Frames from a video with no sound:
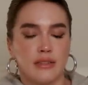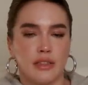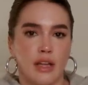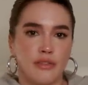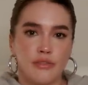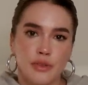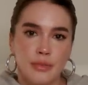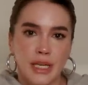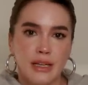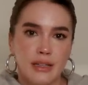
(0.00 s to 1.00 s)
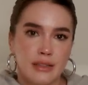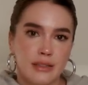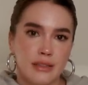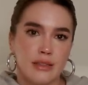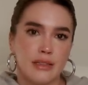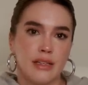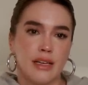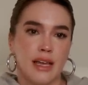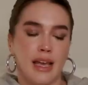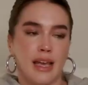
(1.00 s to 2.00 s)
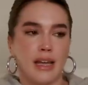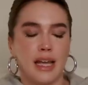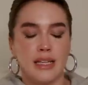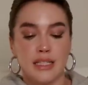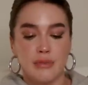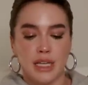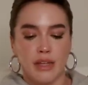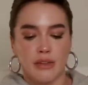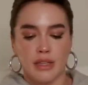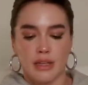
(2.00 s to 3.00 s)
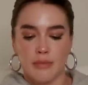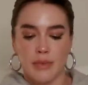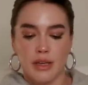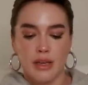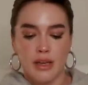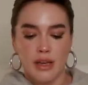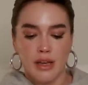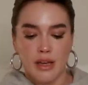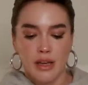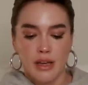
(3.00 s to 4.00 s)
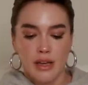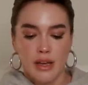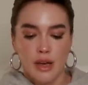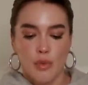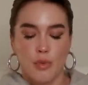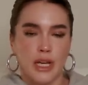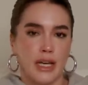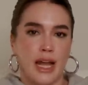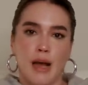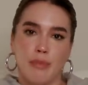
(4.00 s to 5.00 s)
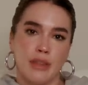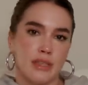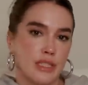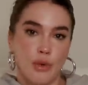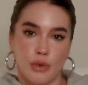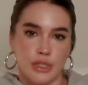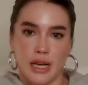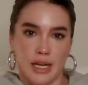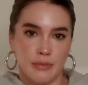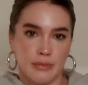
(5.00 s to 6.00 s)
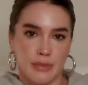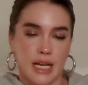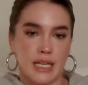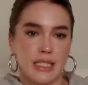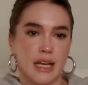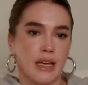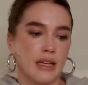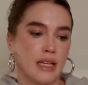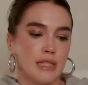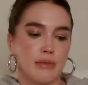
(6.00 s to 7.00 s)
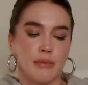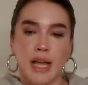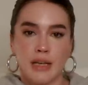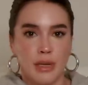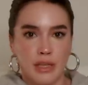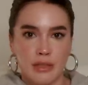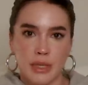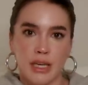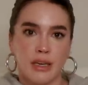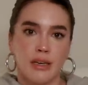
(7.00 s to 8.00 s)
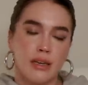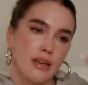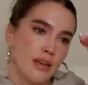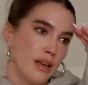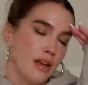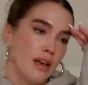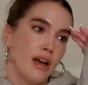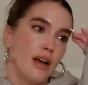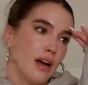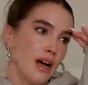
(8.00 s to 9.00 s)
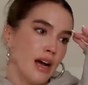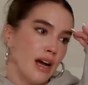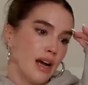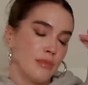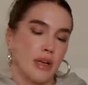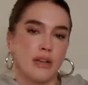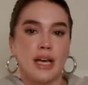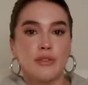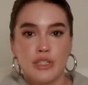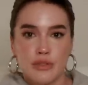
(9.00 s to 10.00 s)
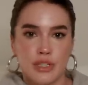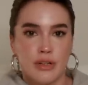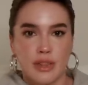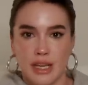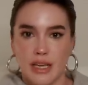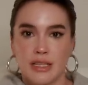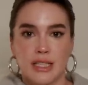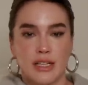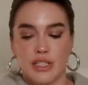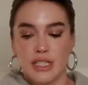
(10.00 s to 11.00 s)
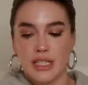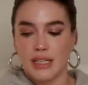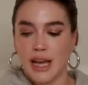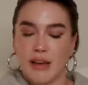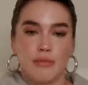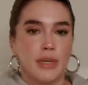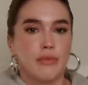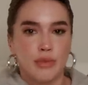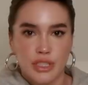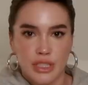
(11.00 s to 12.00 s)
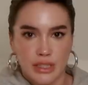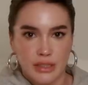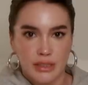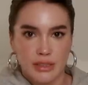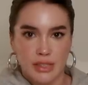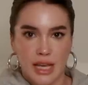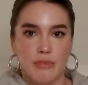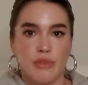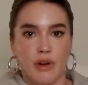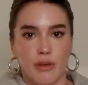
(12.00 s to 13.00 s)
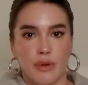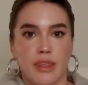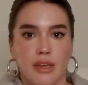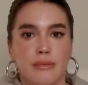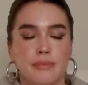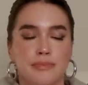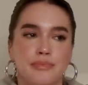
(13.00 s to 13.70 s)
love for me. And I ended up telling them what had happened this whole time. I said, he's been blackmailing me. I'm not allowed to do certain things. I just need to have my abortion and move on with it.